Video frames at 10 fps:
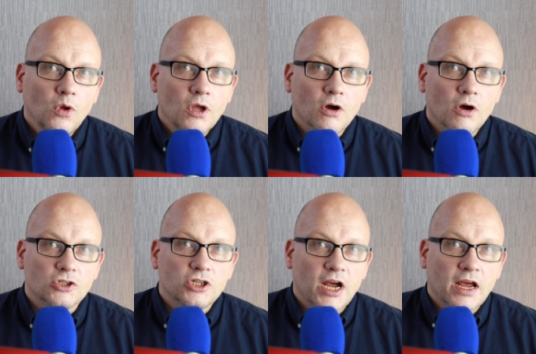
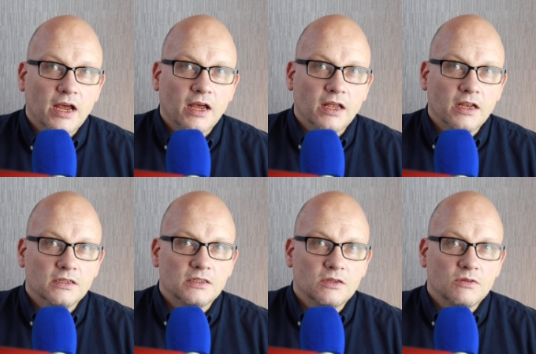Gosh,
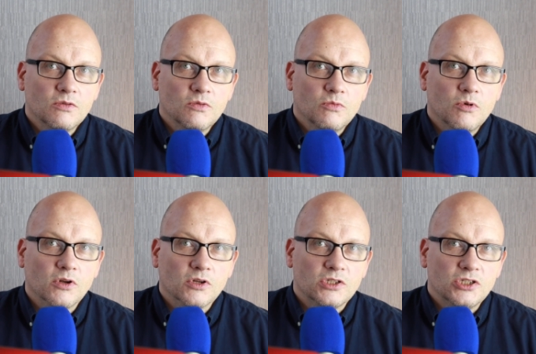and
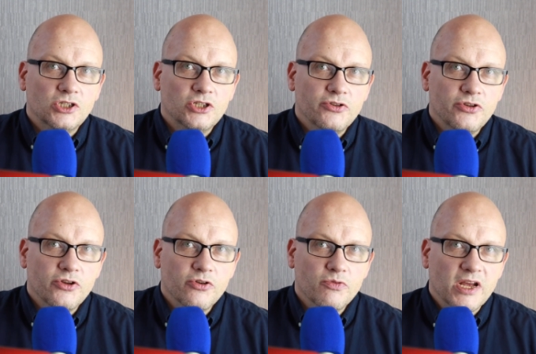what do
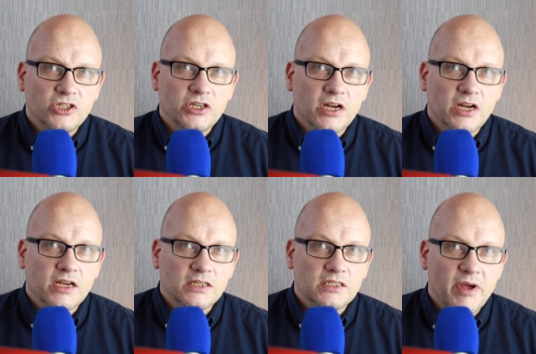you measure
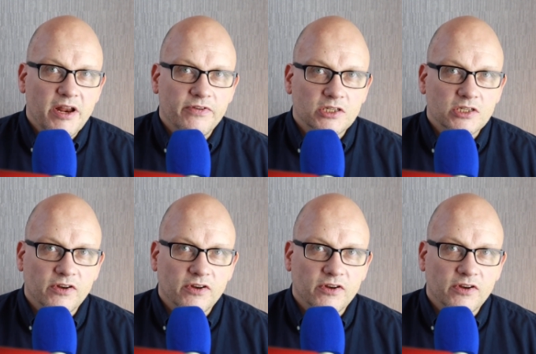as the benefits of a